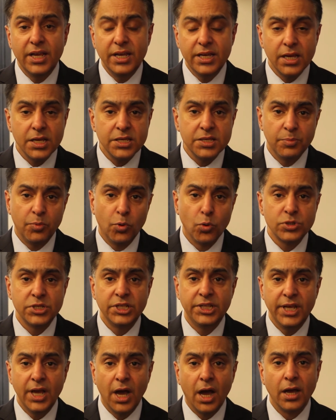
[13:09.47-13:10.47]
He has
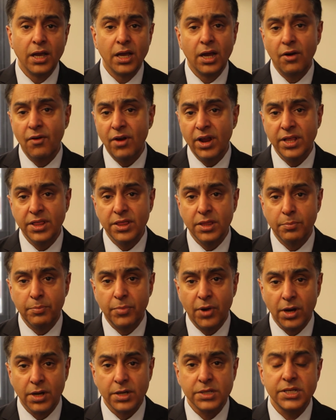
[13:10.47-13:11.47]
supported the IRA in the
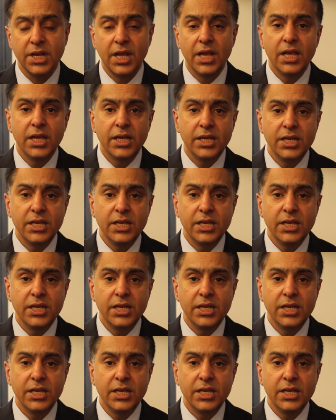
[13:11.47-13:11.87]
past.